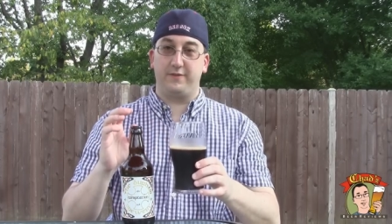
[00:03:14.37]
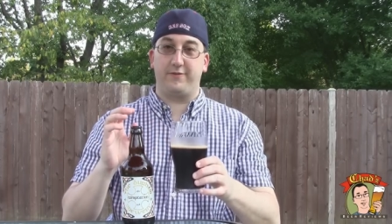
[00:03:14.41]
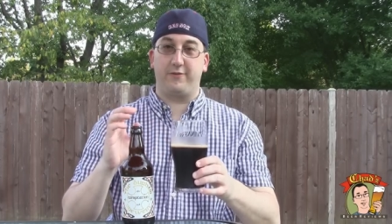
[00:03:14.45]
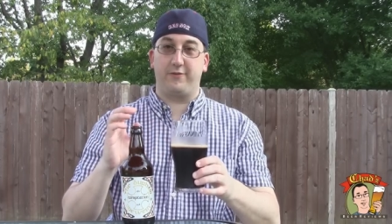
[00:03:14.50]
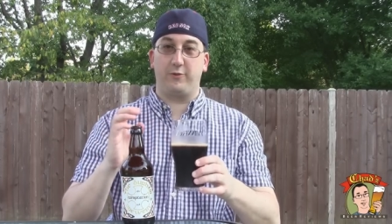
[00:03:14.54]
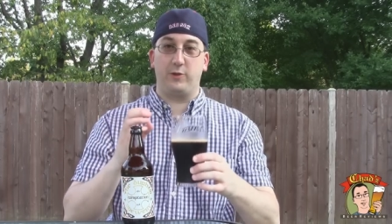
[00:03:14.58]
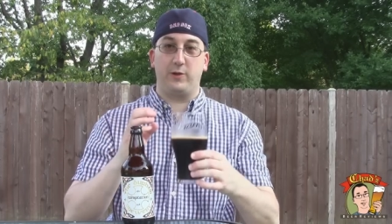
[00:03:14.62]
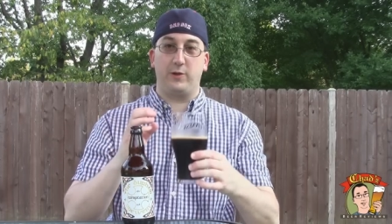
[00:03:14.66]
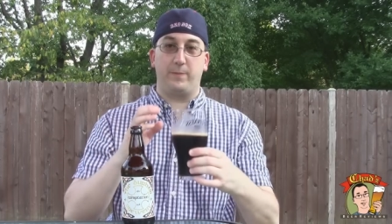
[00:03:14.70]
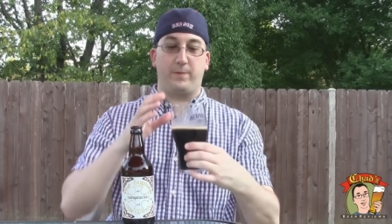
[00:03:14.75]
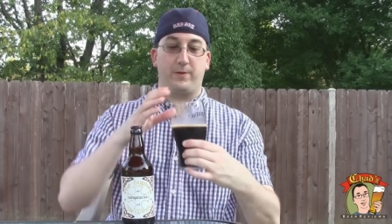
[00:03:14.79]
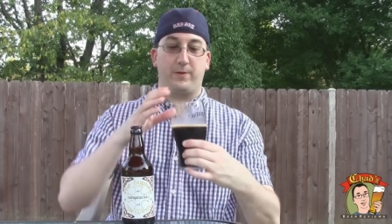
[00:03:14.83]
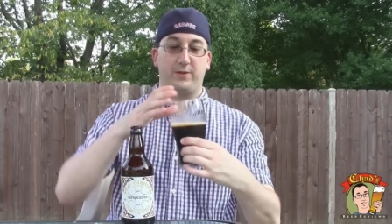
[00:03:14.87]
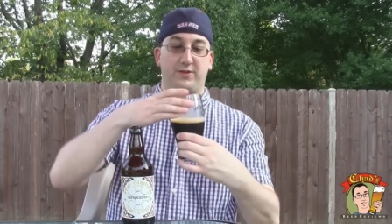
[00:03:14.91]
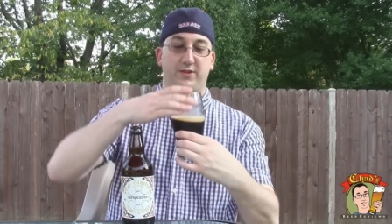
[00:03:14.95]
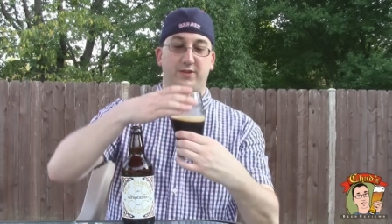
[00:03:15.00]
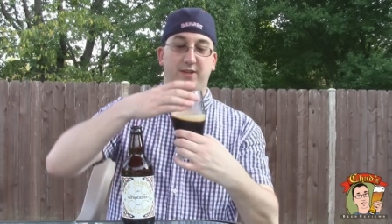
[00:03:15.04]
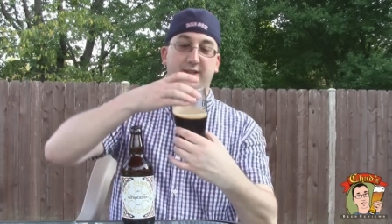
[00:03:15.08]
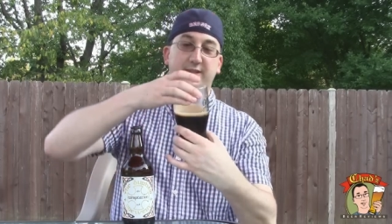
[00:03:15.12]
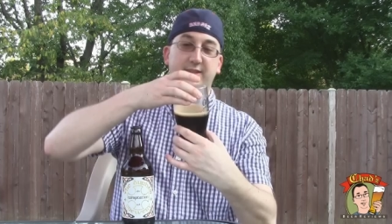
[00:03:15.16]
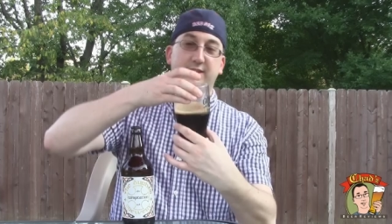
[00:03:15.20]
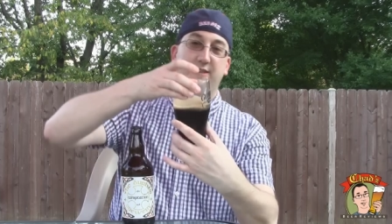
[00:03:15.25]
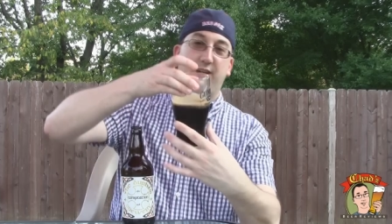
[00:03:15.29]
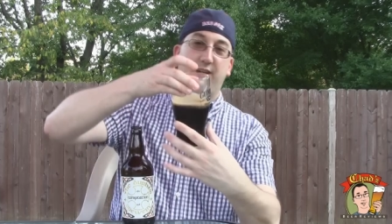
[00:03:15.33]

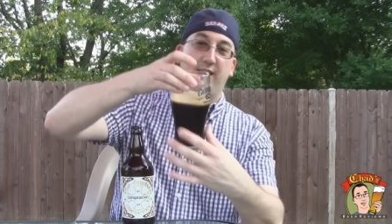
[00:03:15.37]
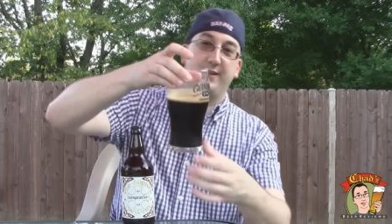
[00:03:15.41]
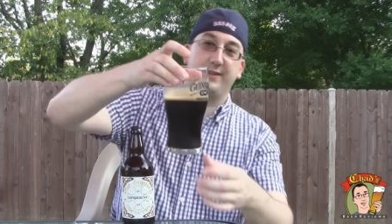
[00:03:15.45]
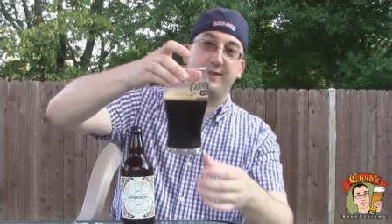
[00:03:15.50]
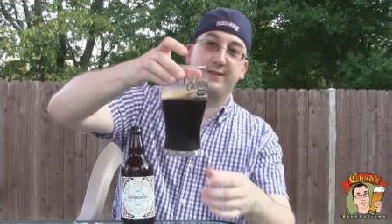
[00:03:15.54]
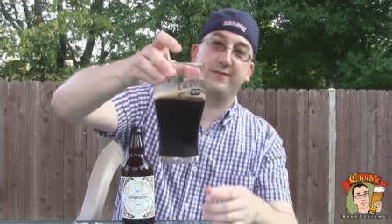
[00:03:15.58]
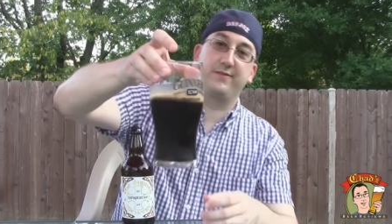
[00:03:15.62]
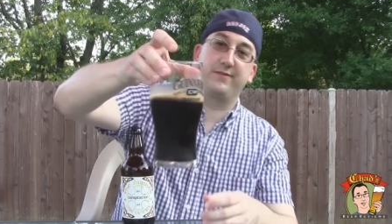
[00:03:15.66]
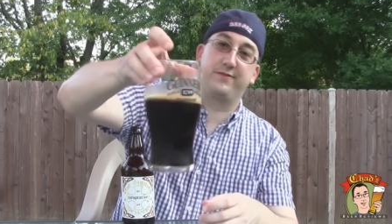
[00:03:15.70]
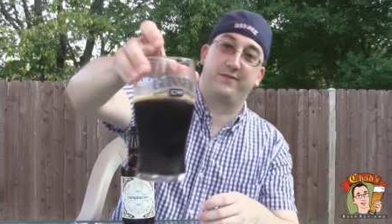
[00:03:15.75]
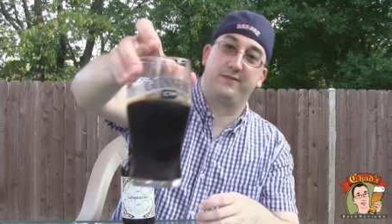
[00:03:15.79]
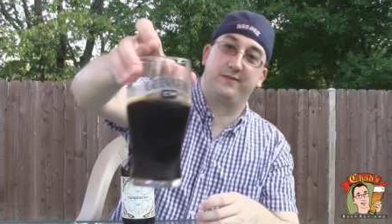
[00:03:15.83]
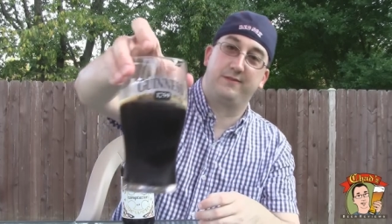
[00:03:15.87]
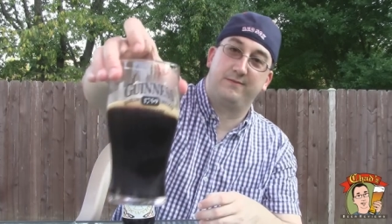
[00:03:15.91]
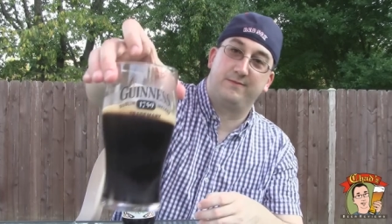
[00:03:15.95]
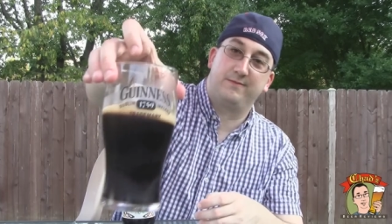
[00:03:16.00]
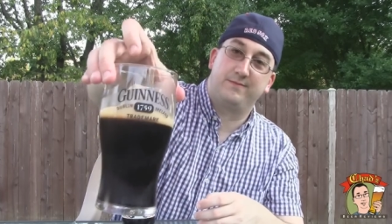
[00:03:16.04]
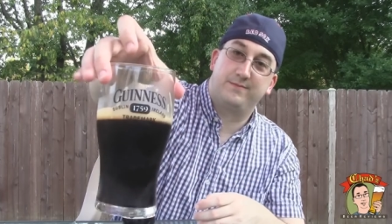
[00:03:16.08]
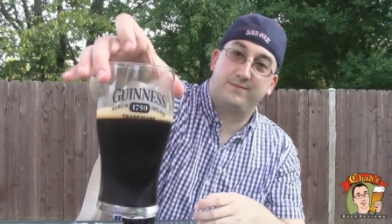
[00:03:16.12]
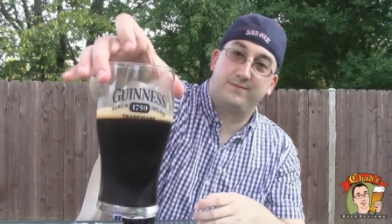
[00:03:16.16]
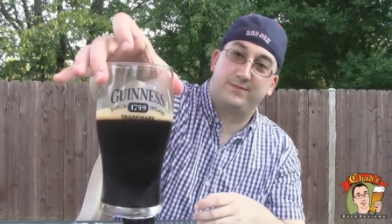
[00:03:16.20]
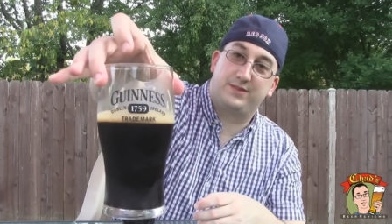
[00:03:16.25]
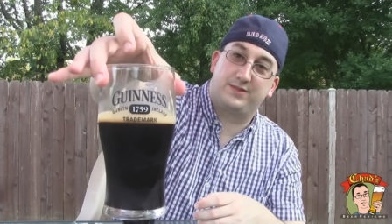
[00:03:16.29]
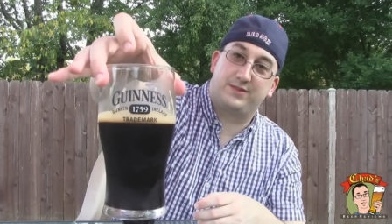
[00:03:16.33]
4% kind of
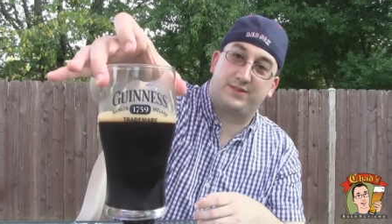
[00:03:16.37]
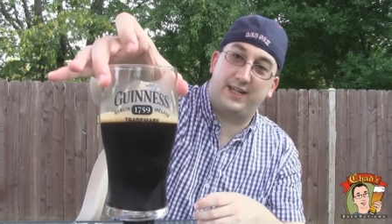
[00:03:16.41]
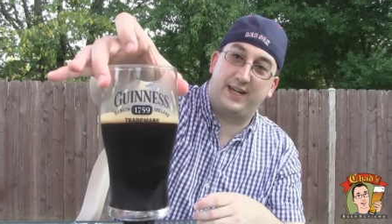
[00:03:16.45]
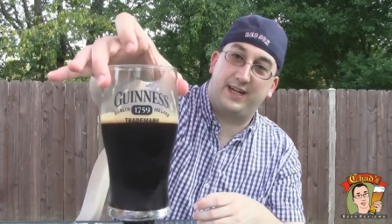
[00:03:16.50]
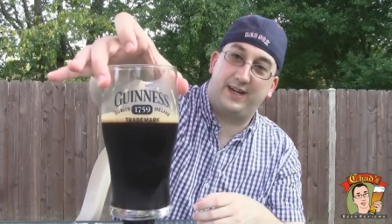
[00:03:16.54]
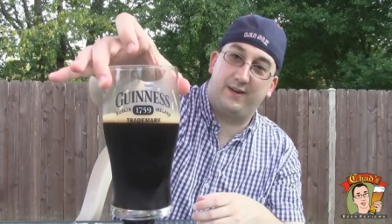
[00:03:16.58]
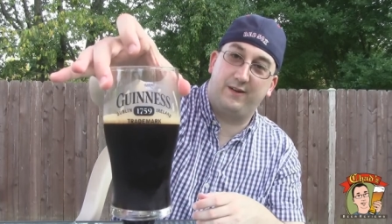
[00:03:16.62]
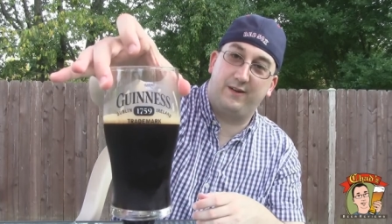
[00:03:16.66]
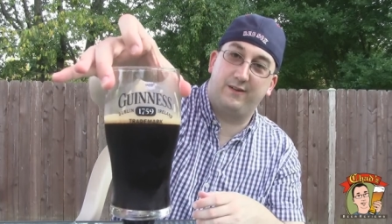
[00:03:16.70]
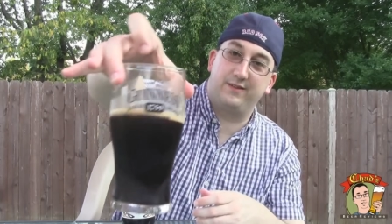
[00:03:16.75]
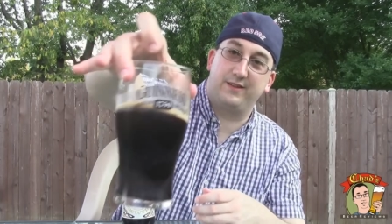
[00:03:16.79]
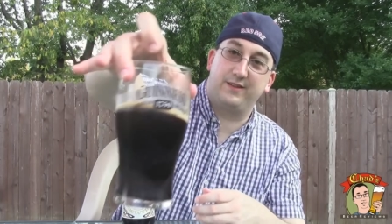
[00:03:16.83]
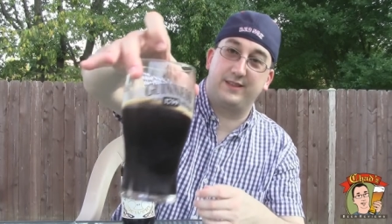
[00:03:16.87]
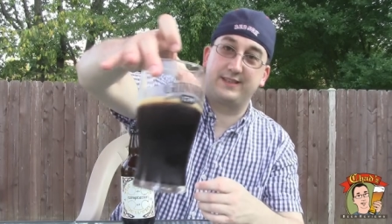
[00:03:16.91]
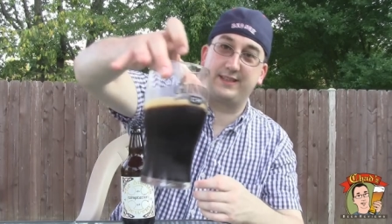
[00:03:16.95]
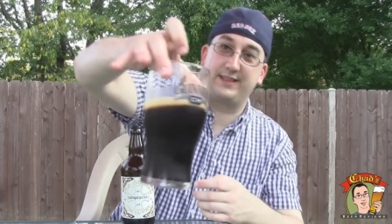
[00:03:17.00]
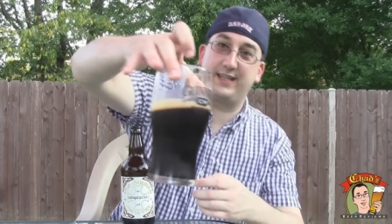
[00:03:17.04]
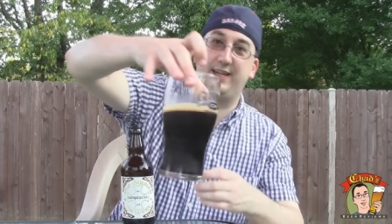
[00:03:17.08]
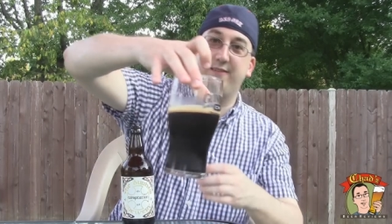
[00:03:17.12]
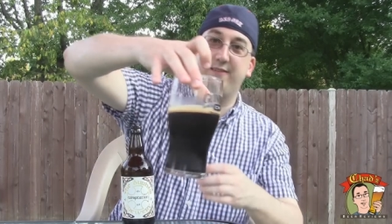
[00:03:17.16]
stout, like